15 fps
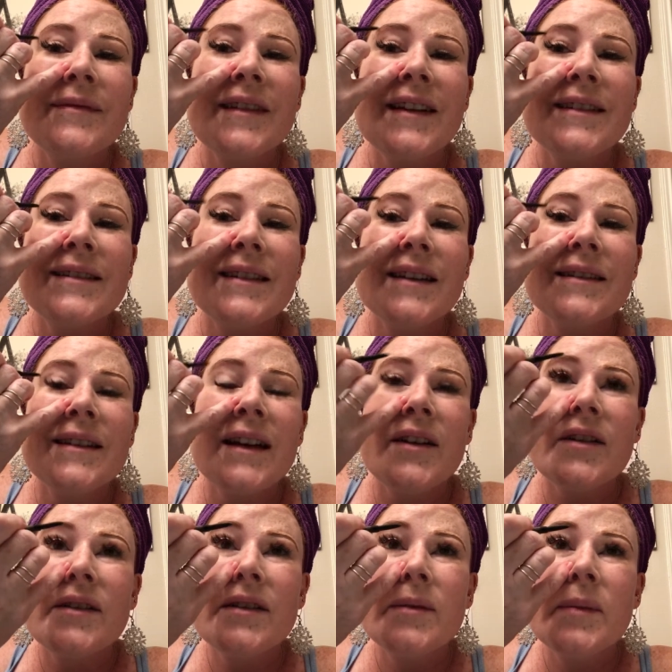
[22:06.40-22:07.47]
Extend it out
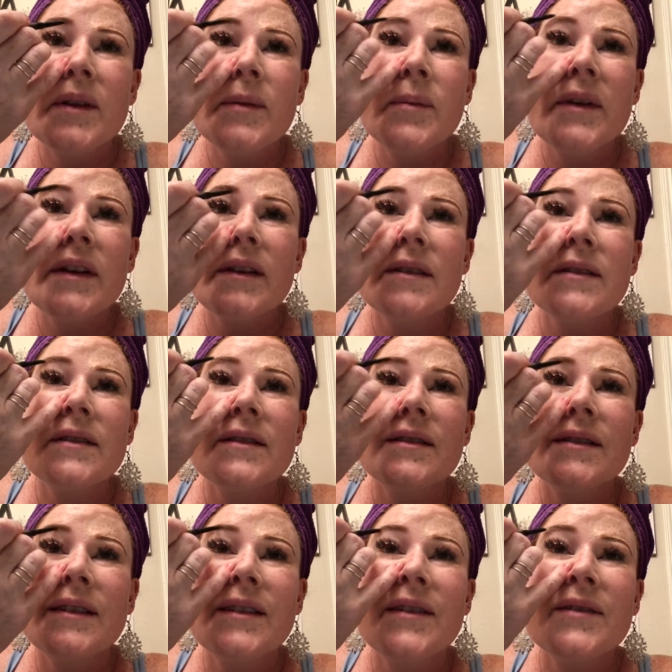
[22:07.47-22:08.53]
a little bit because,
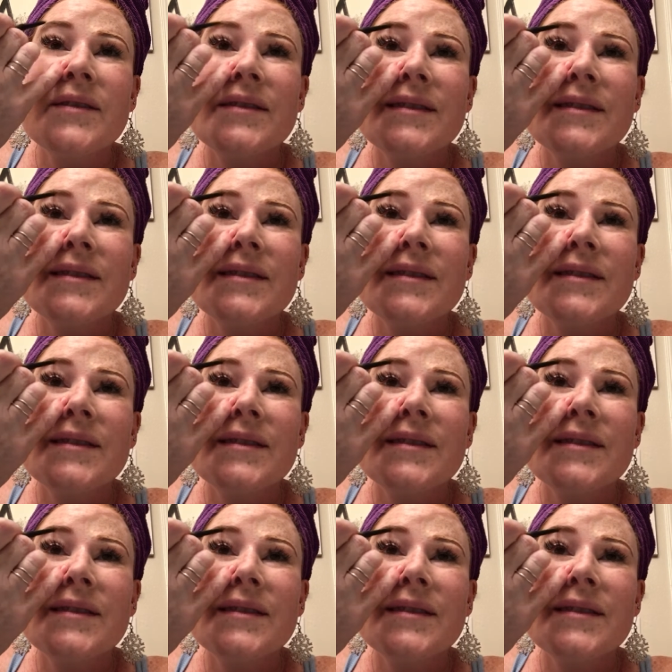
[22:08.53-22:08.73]
you know,